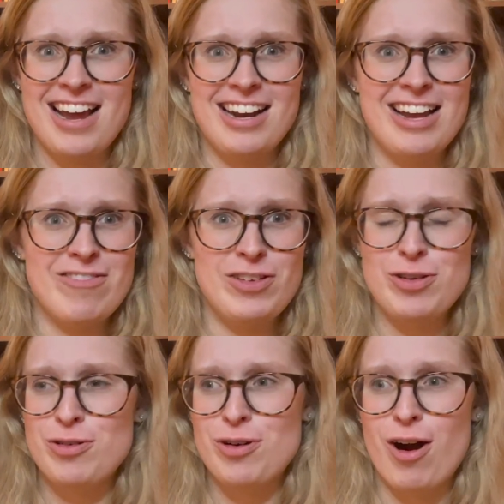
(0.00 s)
And if
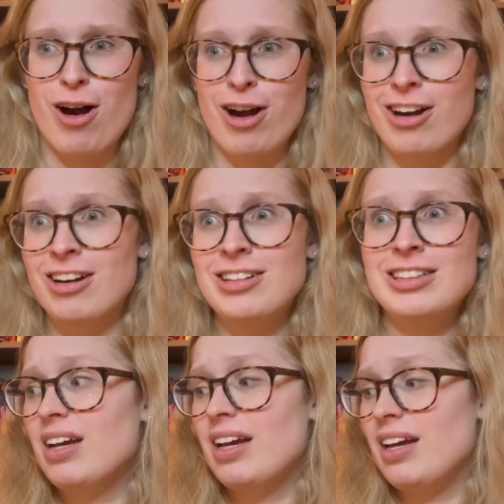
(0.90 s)
you are
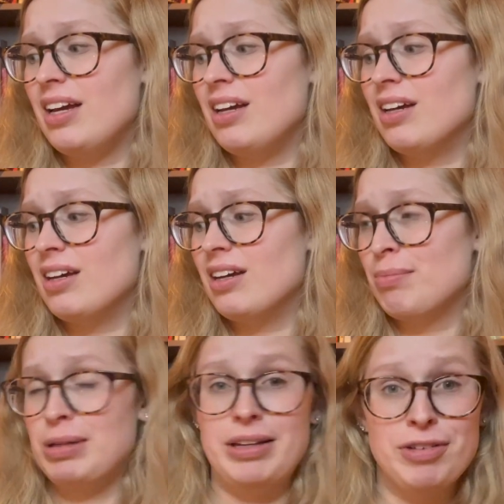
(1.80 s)
a
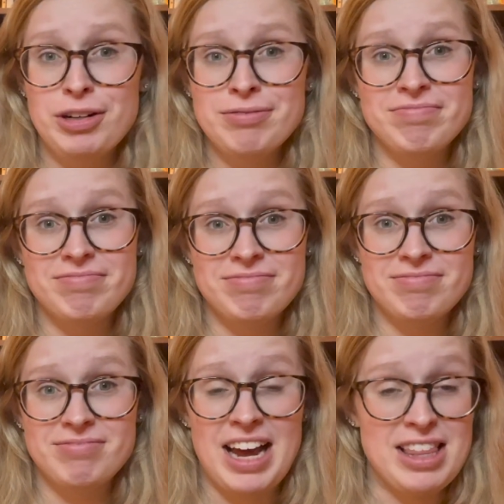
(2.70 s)
believer,
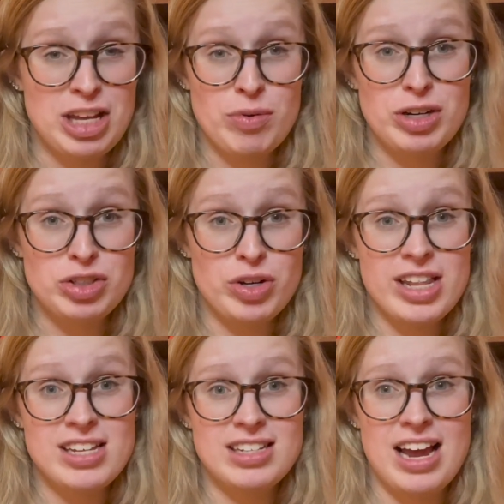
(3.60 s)
I think you would enjoy this.